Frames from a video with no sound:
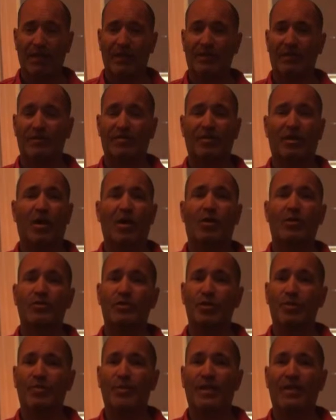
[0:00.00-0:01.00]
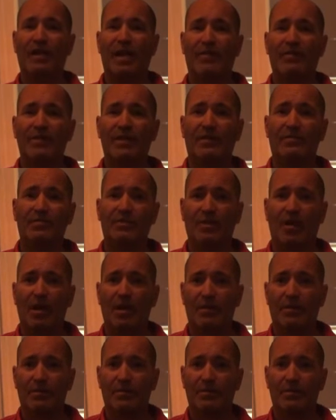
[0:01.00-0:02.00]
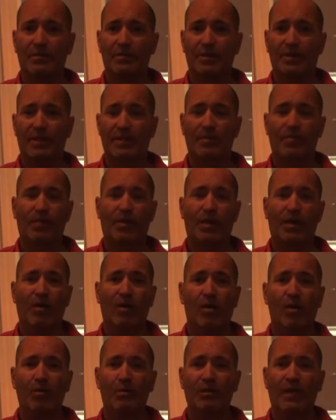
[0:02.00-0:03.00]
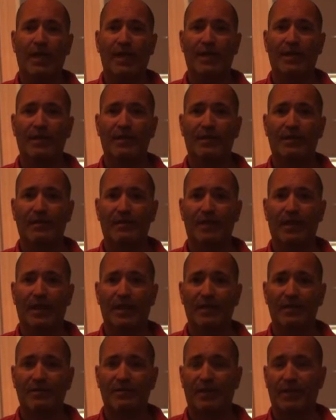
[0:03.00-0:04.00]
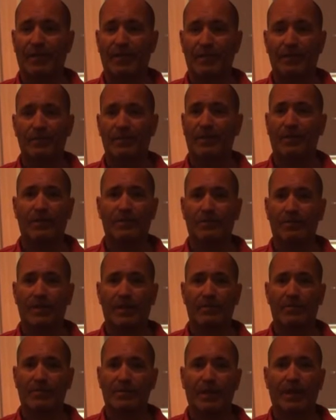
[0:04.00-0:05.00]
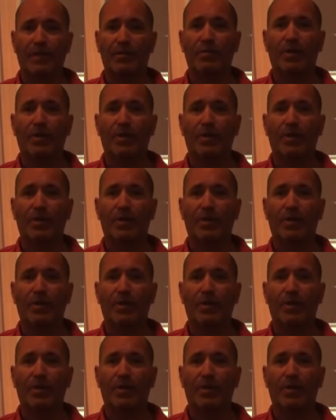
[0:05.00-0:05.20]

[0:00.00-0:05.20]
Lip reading: Does the artist you pick have enough songs? Can you play a whole night as, you know, whatever, Lenny